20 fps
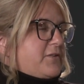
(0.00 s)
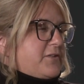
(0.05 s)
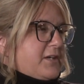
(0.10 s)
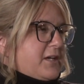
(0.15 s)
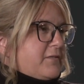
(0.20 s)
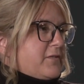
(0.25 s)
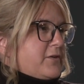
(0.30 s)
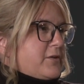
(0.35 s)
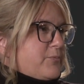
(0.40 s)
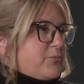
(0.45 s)
to
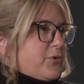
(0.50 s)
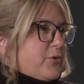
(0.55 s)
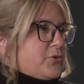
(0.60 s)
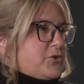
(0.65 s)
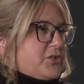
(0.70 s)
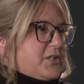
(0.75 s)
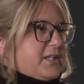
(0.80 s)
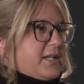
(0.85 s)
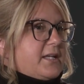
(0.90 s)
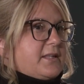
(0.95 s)
think of another
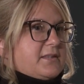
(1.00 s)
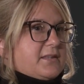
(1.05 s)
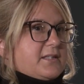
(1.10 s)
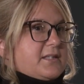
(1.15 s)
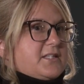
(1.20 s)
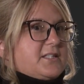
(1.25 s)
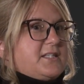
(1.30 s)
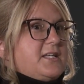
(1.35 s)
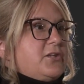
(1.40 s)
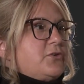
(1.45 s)
approach to get the
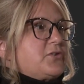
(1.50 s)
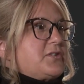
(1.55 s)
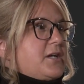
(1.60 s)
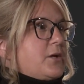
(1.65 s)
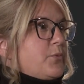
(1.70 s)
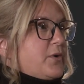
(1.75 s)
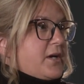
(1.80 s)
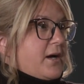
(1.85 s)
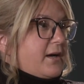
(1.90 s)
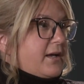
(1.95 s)
seniors
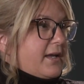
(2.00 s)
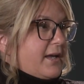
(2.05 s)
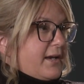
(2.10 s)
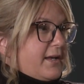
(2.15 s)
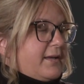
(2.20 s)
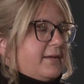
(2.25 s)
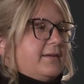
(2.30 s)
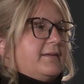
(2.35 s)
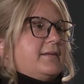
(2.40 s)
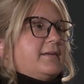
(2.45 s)
that we're not
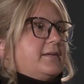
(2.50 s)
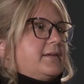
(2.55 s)
getting